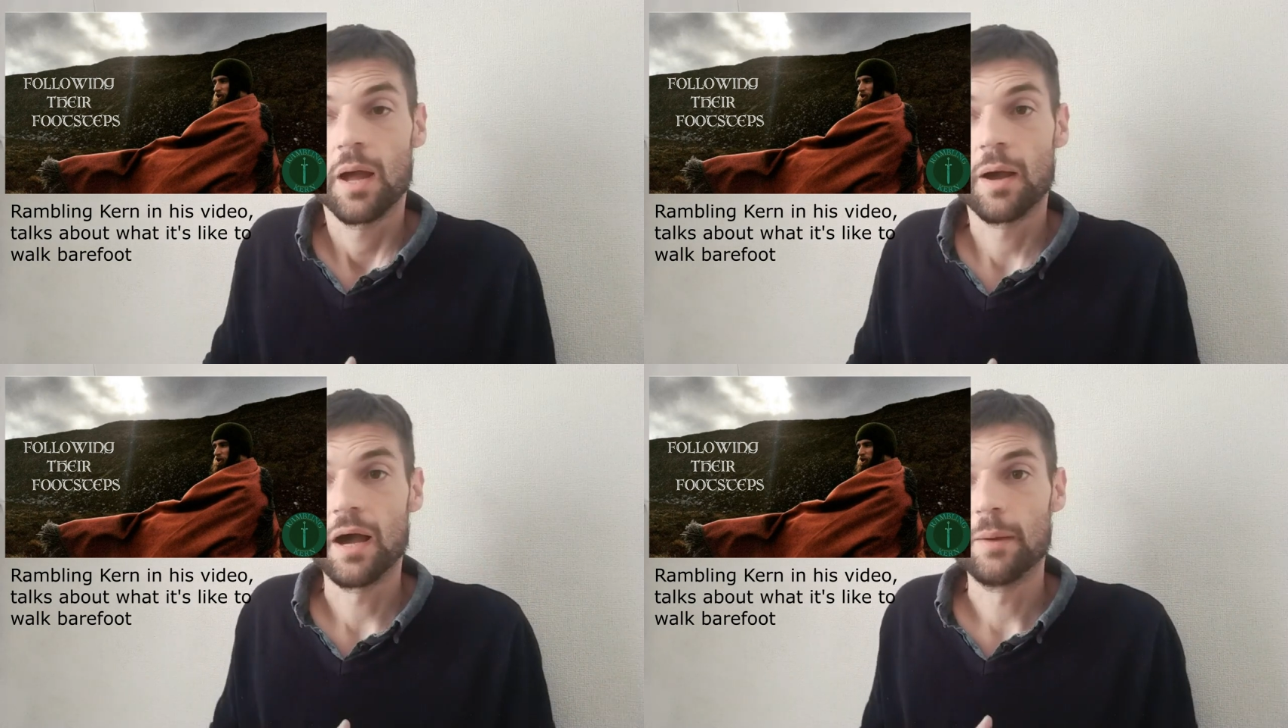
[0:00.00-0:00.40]

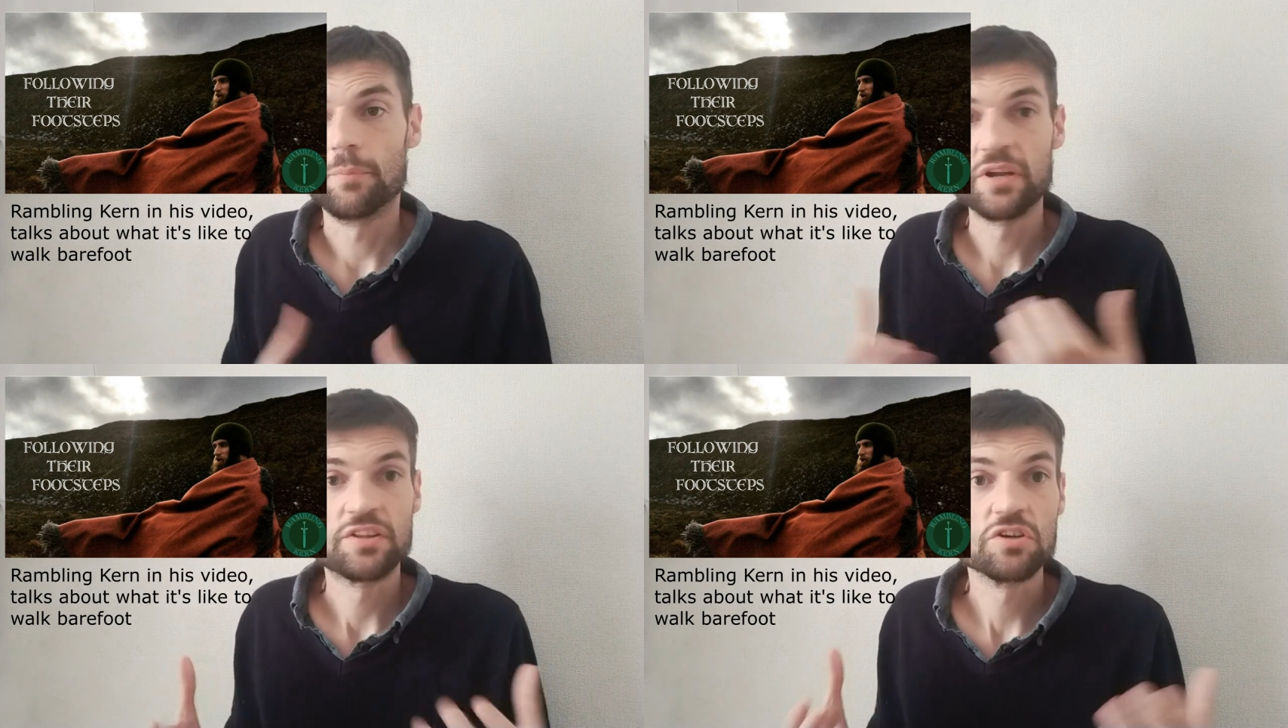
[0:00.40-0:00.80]
uh,
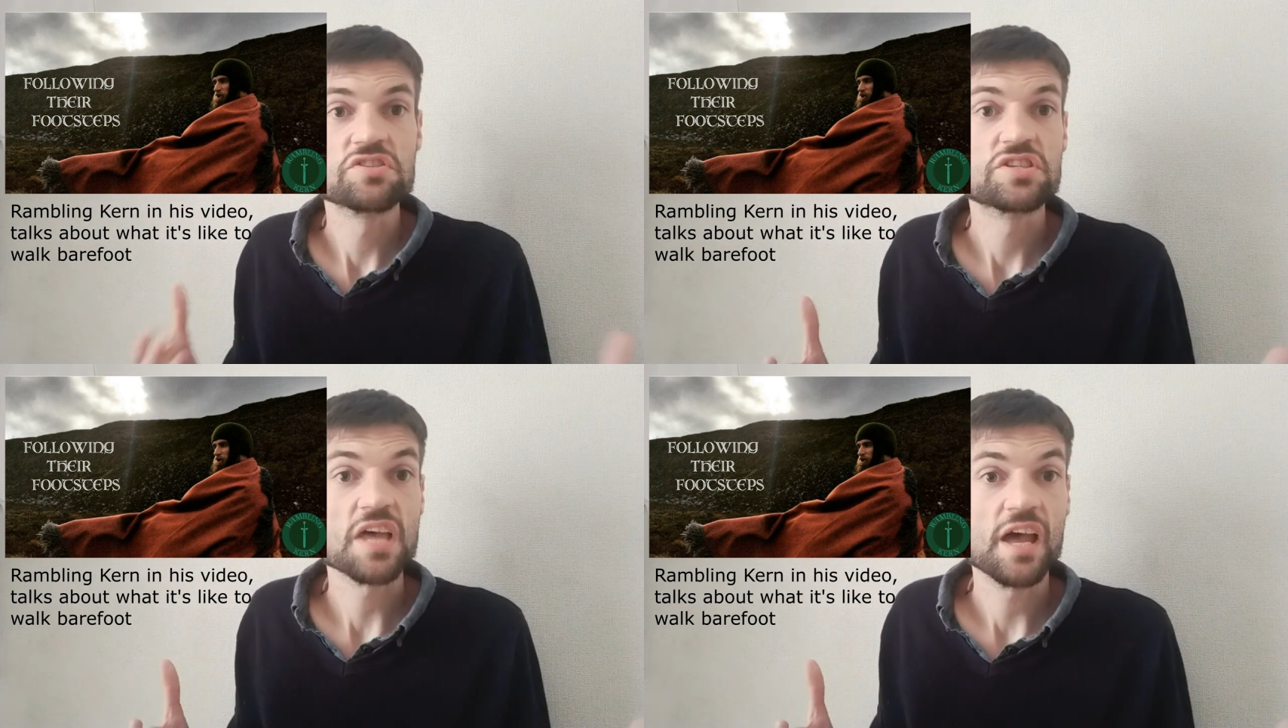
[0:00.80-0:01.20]
but he
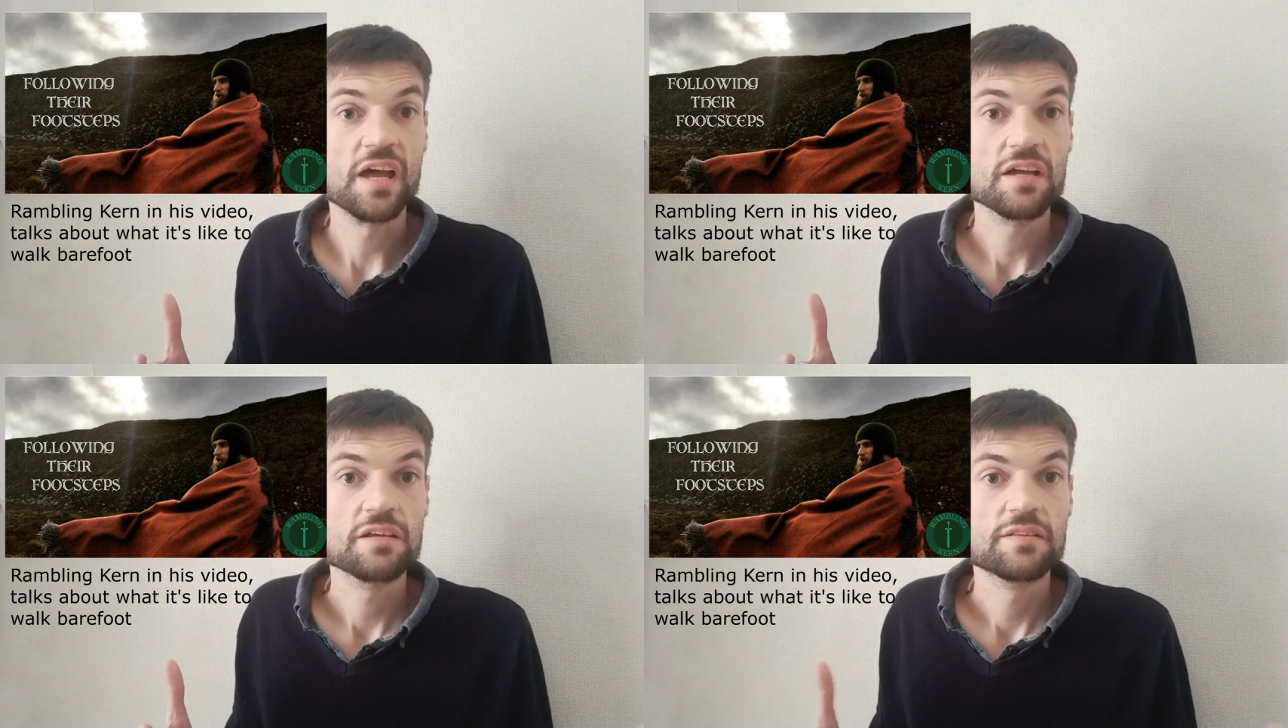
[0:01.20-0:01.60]
does
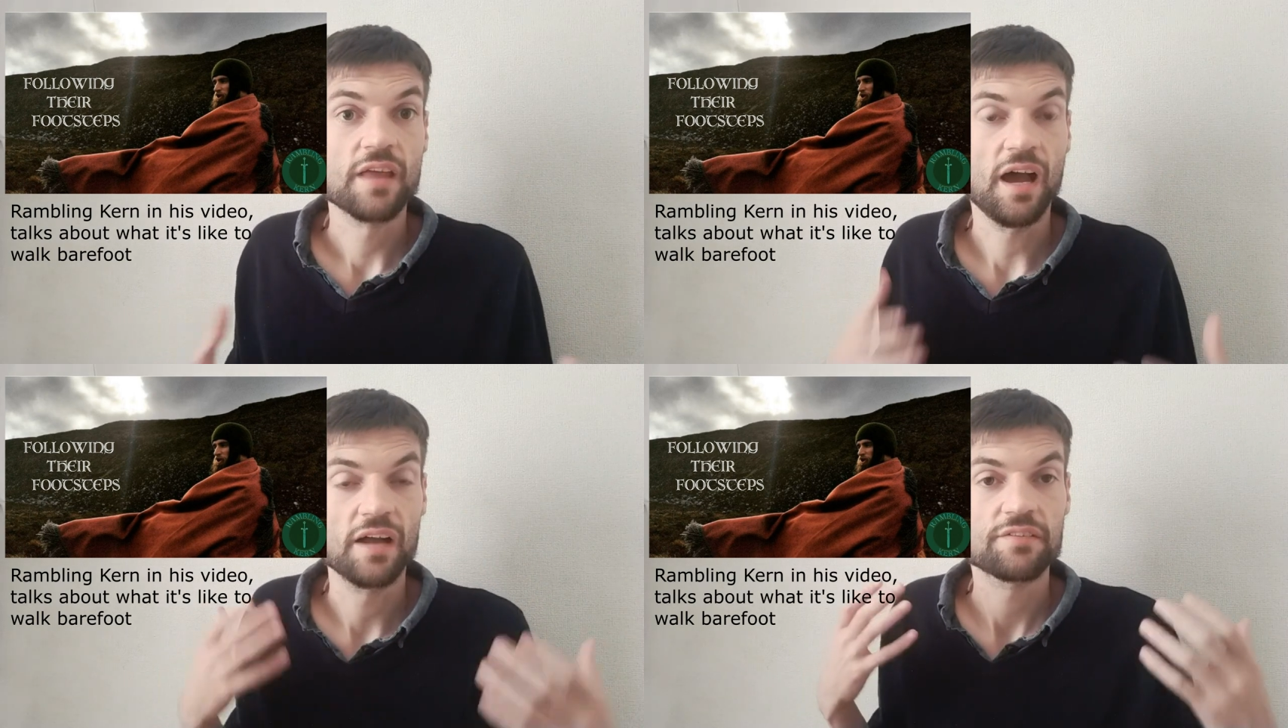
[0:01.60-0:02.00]
say
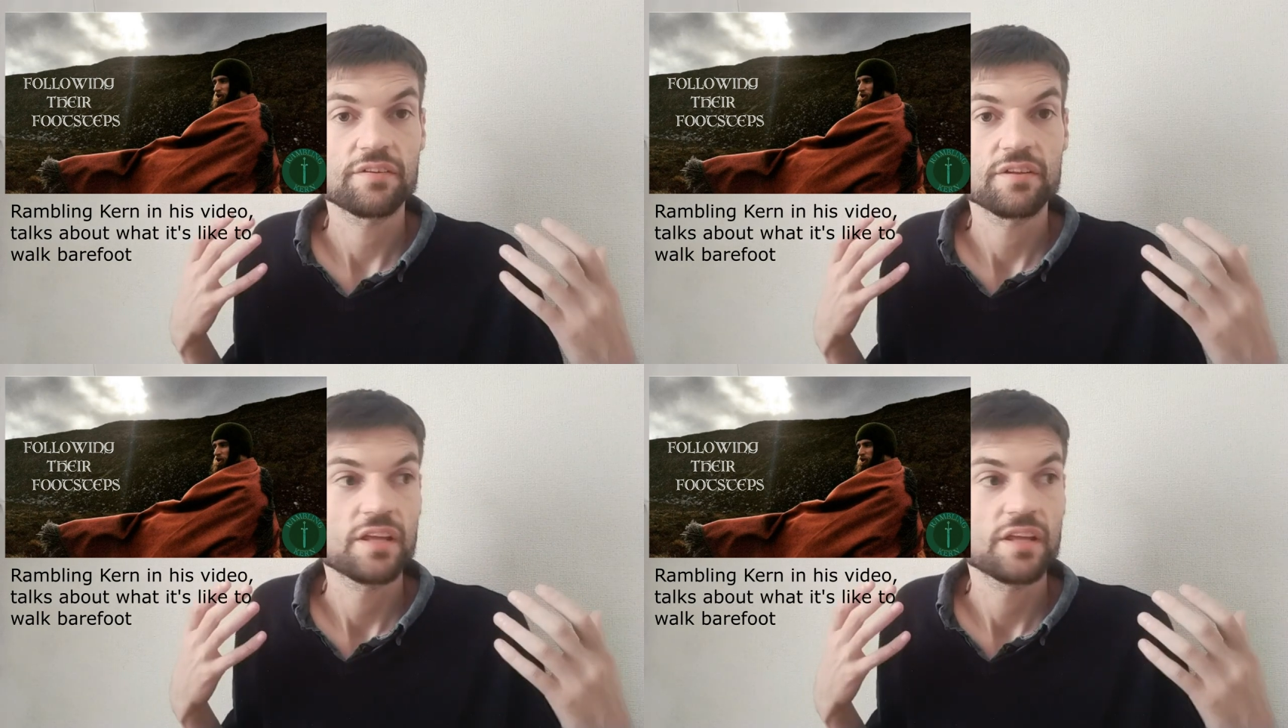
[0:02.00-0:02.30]
that